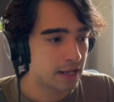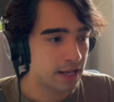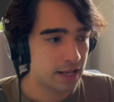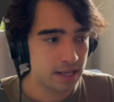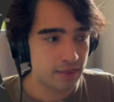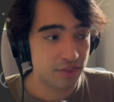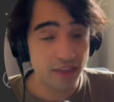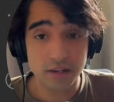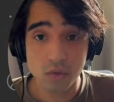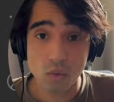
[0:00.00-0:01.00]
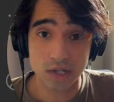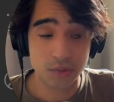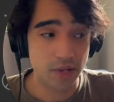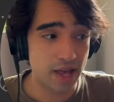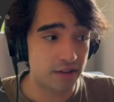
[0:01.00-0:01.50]
And then
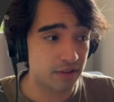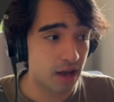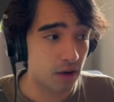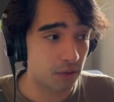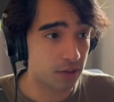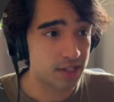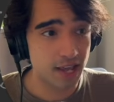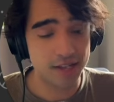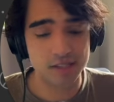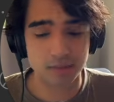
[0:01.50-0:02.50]
once we have our text